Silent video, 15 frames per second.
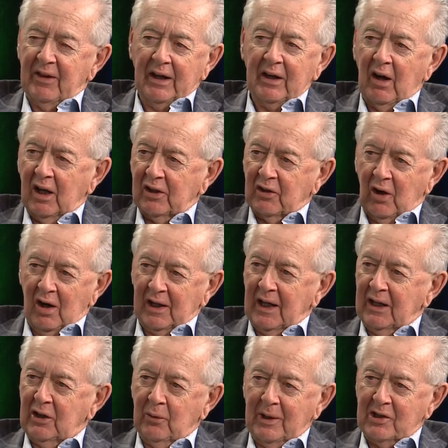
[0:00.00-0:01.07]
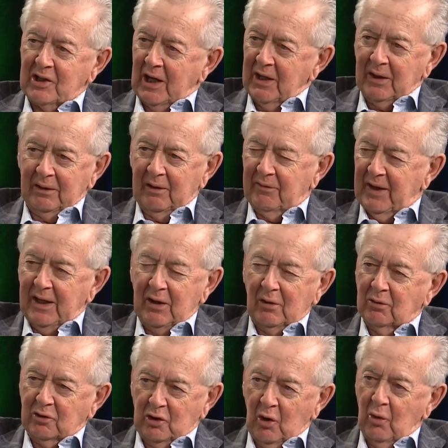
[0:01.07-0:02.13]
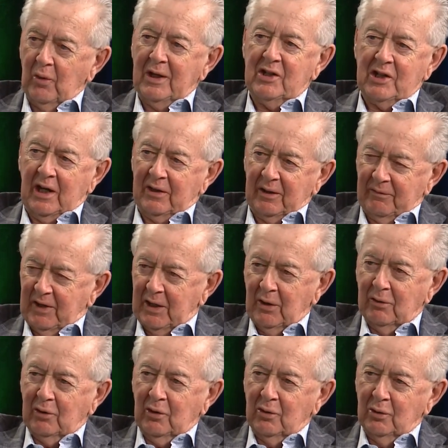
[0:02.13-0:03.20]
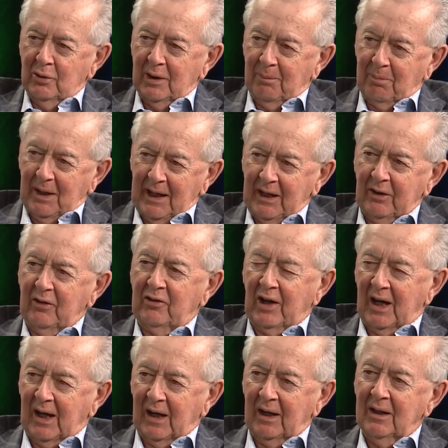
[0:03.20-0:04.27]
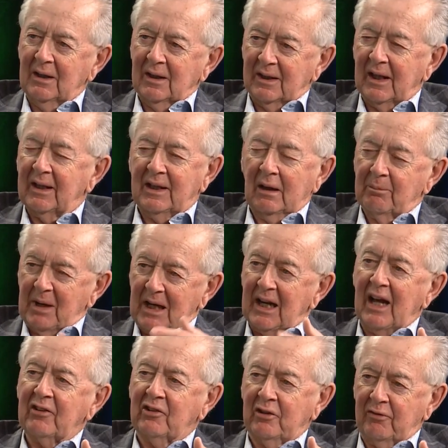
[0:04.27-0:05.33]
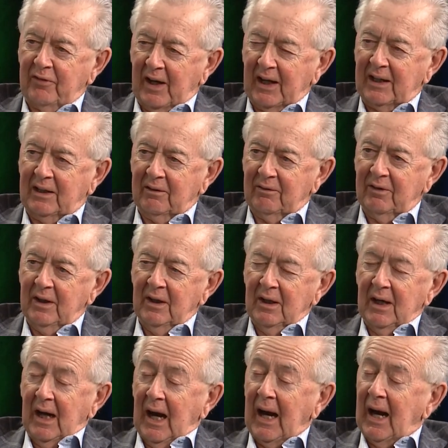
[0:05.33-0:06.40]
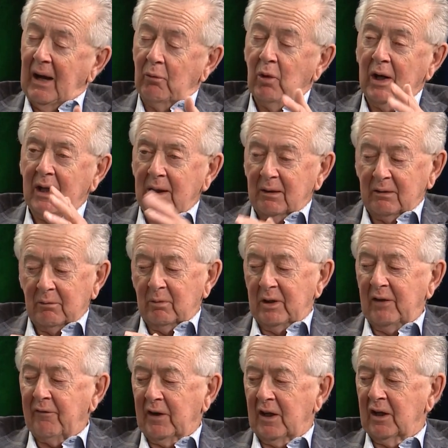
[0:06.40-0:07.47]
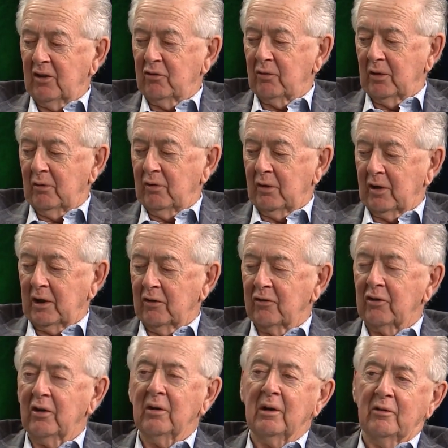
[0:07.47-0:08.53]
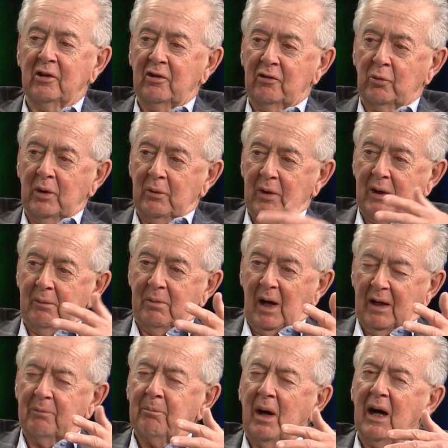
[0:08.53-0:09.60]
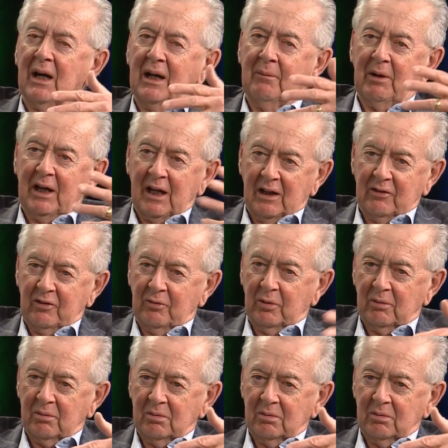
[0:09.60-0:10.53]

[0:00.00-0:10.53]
not talking to each other, if they don't know each other, if they don't know who the players are, that they'll be less effective. And one of the difficulties for Conservatives is partly because we're